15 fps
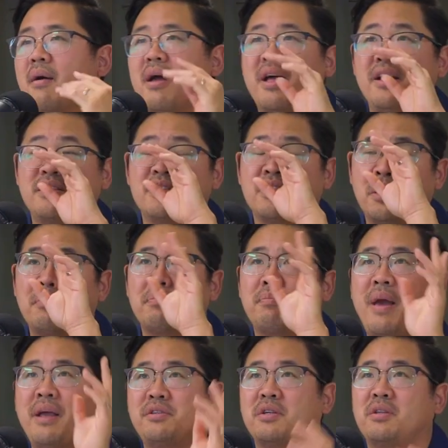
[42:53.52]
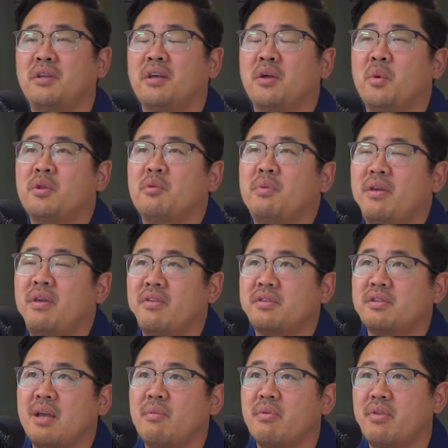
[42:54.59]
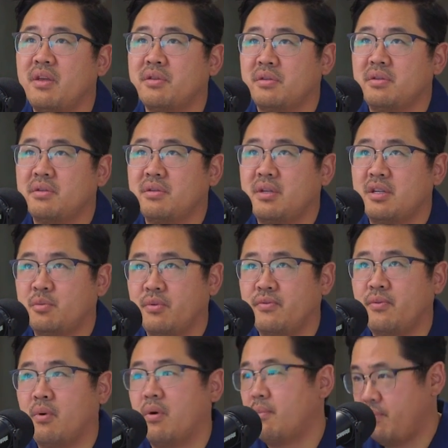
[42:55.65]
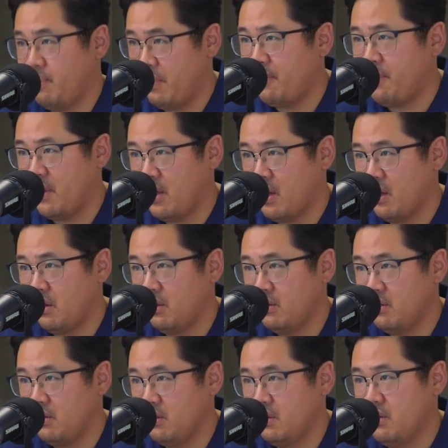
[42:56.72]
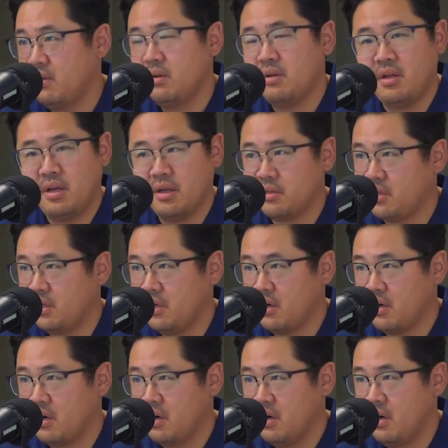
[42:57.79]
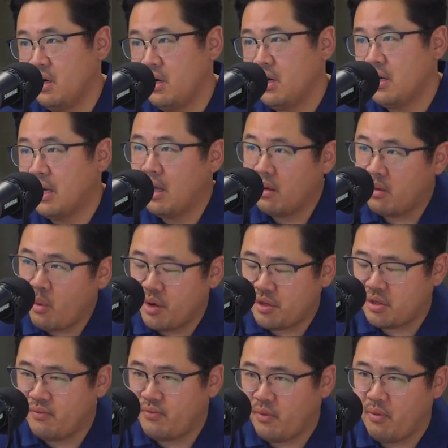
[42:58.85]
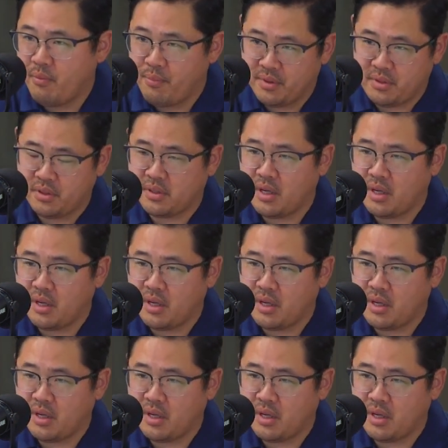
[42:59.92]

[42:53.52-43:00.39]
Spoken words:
it's basically going to be the same thesis as before, BPL, DSCR. Now, question for you on the business